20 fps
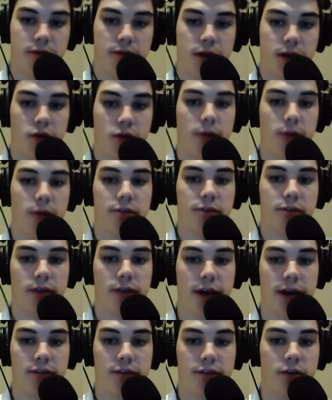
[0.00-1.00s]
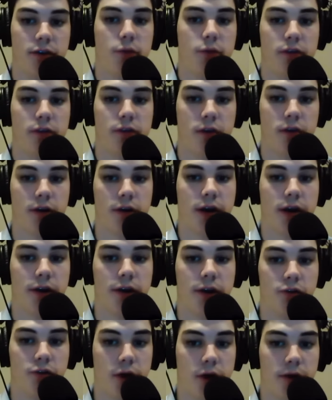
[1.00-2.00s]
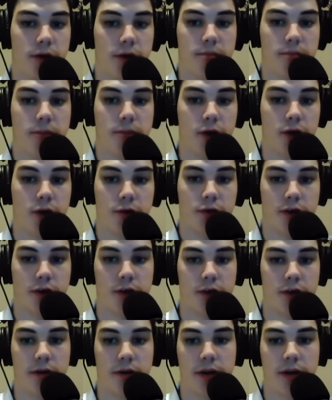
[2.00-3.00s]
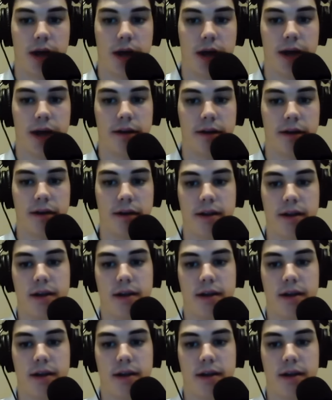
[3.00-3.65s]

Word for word: Clemson last year was the long Kenyon Drake punt return, and